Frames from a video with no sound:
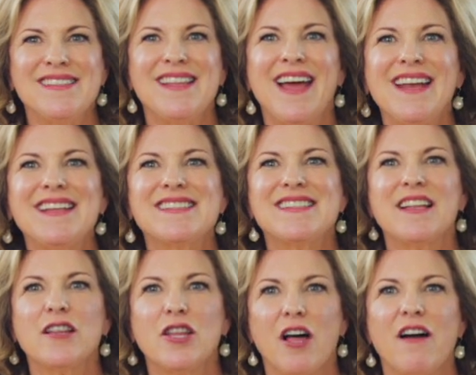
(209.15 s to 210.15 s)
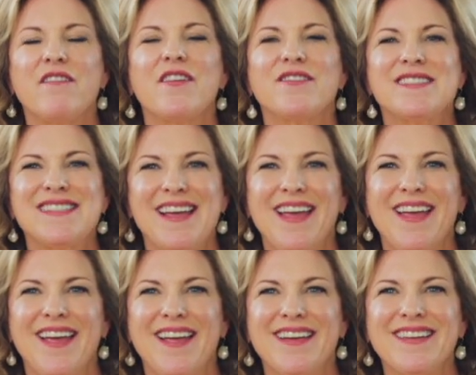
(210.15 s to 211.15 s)
that is the love of
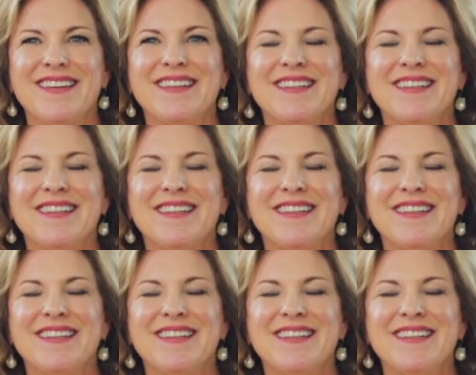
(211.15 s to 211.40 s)
saying.